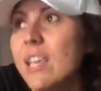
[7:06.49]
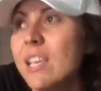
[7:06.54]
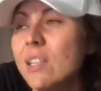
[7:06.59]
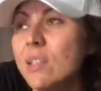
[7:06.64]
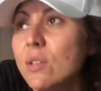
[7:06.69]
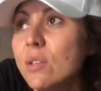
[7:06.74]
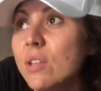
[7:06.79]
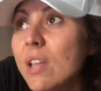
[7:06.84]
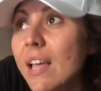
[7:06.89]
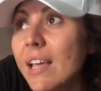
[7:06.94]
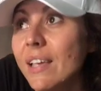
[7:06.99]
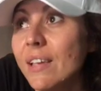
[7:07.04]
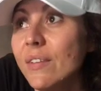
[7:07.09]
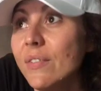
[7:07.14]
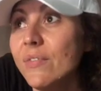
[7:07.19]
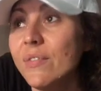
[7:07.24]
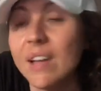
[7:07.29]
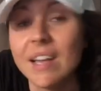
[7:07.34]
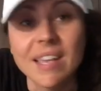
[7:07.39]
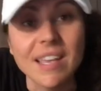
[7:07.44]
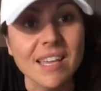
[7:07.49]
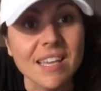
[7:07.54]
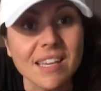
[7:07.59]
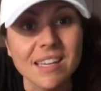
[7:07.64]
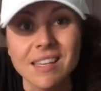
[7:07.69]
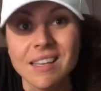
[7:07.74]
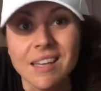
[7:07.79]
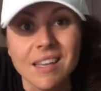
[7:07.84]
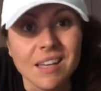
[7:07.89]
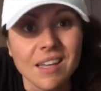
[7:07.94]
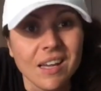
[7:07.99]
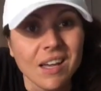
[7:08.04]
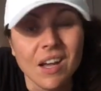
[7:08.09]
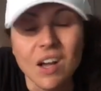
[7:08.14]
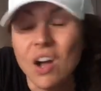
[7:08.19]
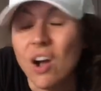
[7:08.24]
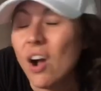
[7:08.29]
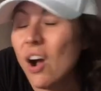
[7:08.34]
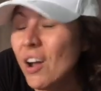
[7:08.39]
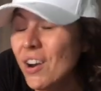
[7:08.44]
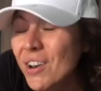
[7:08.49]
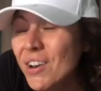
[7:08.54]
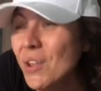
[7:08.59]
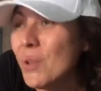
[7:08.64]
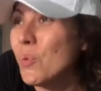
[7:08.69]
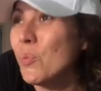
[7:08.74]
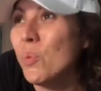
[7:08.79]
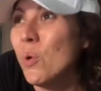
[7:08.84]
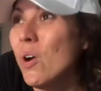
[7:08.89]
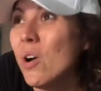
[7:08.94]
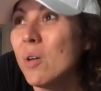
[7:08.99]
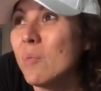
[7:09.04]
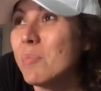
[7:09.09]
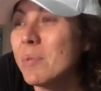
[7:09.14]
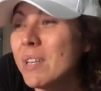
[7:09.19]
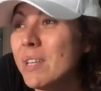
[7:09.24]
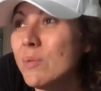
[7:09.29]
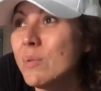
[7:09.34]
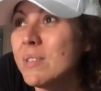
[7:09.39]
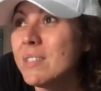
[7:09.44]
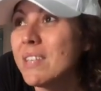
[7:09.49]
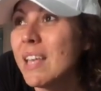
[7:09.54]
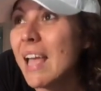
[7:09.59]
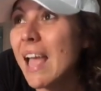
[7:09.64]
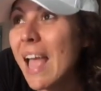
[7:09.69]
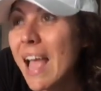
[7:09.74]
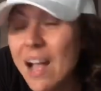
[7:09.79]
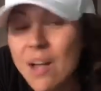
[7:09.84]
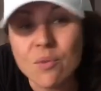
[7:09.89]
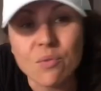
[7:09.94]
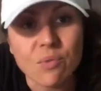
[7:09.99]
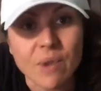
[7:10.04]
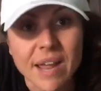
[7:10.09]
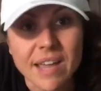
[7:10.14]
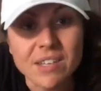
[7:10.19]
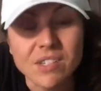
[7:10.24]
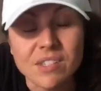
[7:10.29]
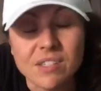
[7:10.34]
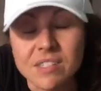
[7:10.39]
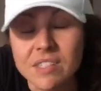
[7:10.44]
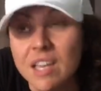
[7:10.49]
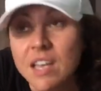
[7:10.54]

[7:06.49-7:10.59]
He looked like a fucking, I don't know what, but he was outrageous.